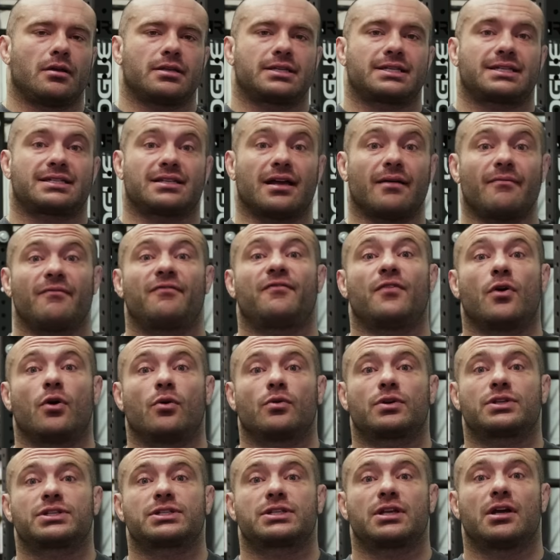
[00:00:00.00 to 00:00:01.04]
Some
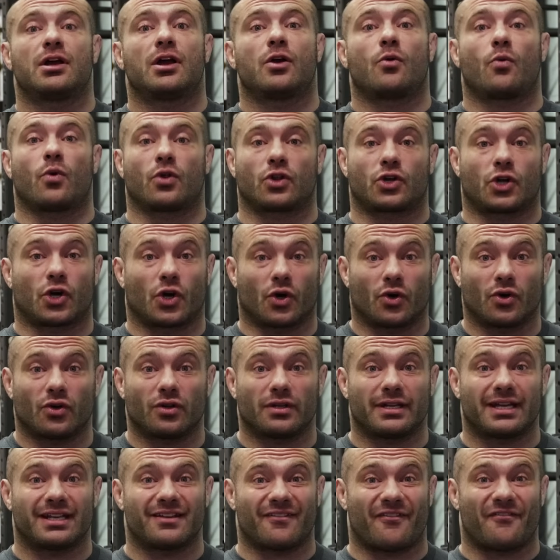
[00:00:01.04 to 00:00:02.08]
folks will
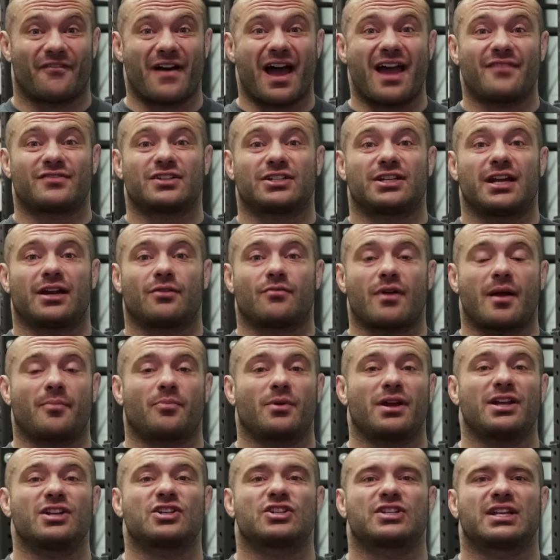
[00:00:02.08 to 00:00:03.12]
curl in the five to ten
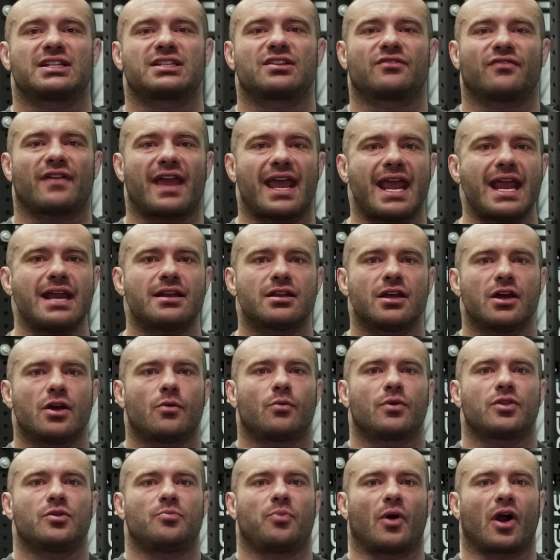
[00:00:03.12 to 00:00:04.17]
rep range, sets of eight,
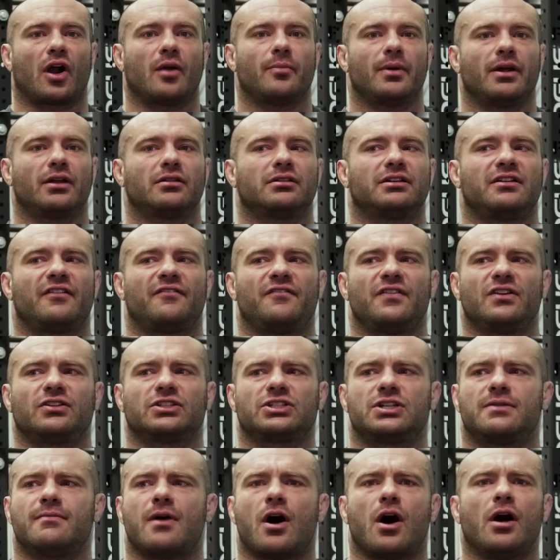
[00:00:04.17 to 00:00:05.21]
with a barbell and
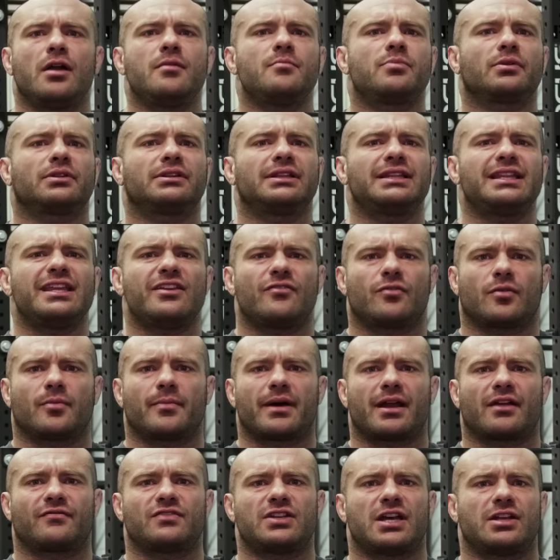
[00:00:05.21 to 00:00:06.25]
feel an unbelievable
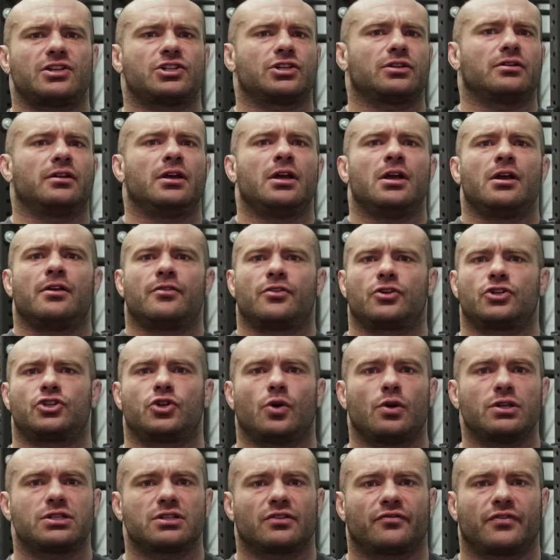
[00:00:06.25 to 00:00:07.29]
amount of tension. Their
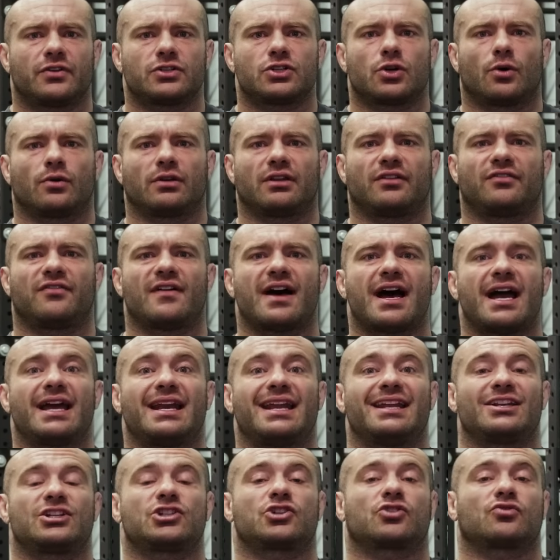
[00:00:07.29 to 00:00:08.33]
joints will feel totally
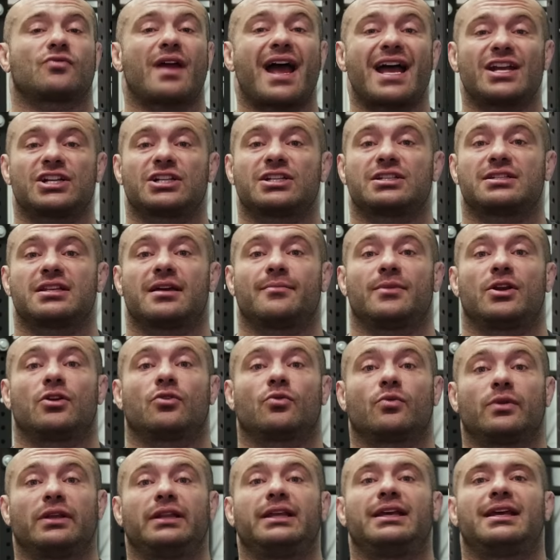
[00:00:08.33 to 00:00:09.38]
fine. It trashes them and
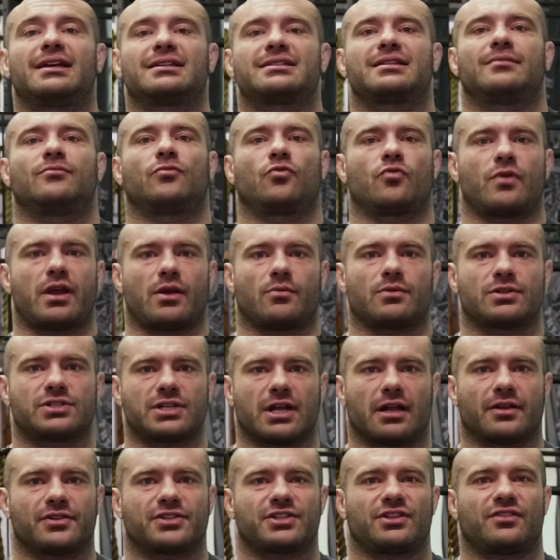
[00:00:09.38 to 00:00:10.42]
it really gets them great
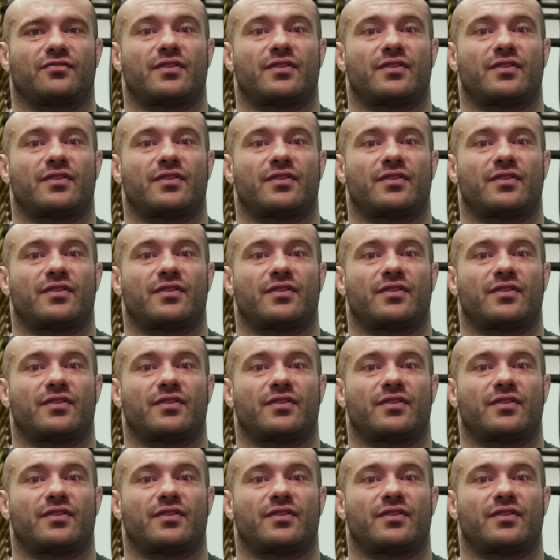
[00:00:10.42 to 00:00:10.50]
results.